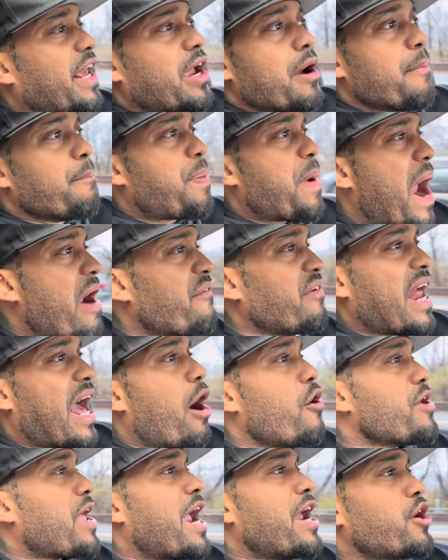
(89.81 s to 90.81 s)
comparing
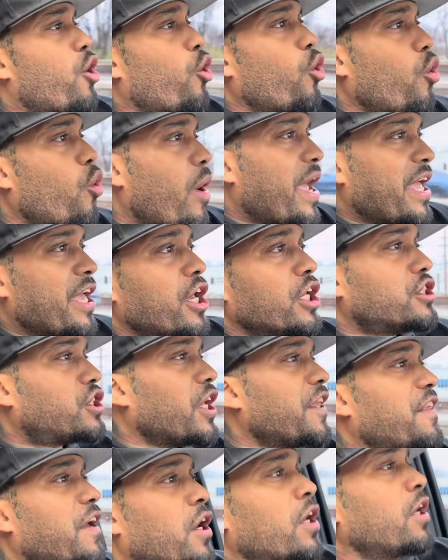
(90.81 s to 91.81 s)
Naoya Inoue
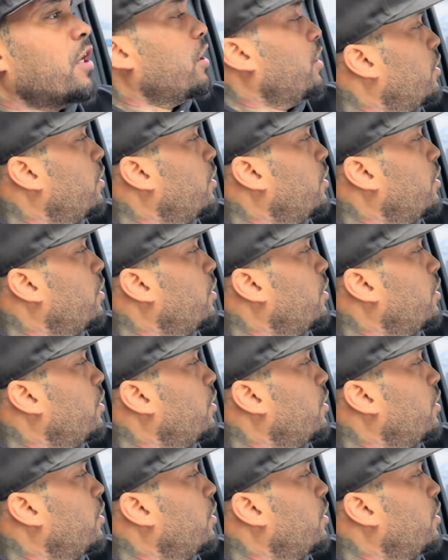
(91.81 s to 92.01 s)
to the